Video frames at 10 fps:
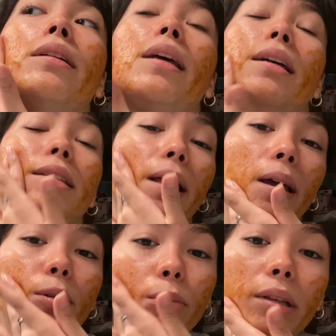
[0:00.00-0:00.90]
yeah, it's like
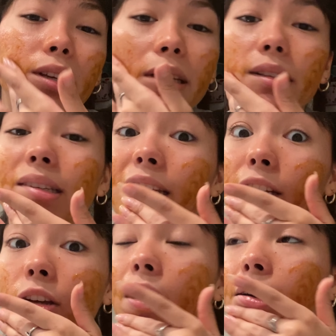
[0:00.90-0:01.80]
a really good
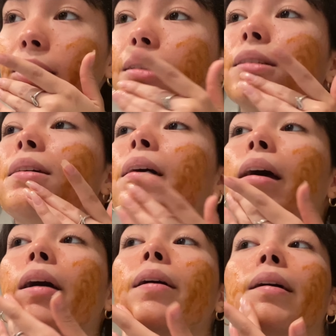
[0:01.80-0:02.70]
detox.
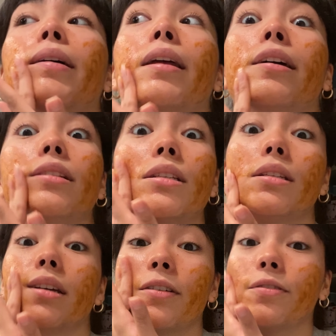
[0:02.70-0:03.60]
And I
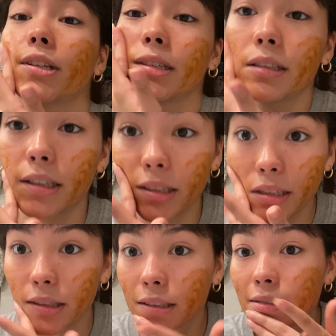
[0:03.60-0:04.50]
definitely
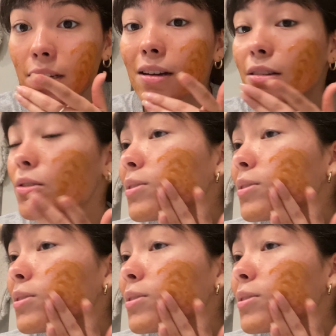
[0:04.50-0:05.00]
need a detox.